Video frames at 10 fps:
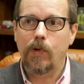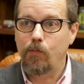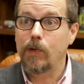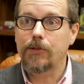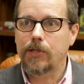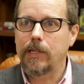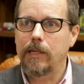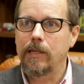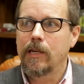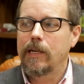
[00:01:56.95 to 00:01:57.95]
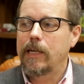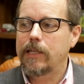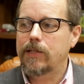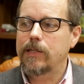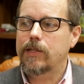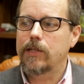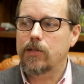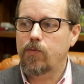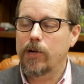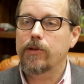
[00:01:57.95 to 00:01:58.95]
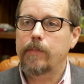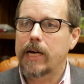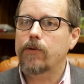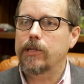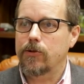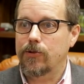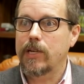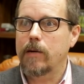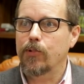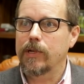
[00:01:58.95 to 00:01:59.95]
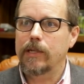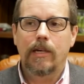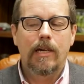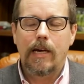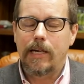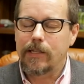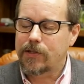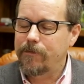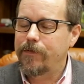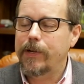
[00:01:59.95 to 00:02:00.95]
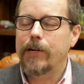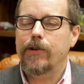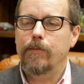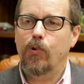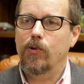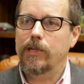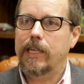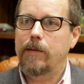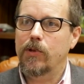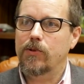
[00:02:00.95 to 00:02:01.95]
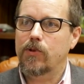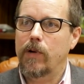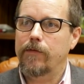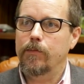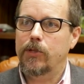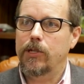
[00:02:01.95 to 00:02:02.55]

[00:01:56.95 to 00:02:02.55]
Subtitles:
we will see instances where the batteries are separate. It's very important to keep those away from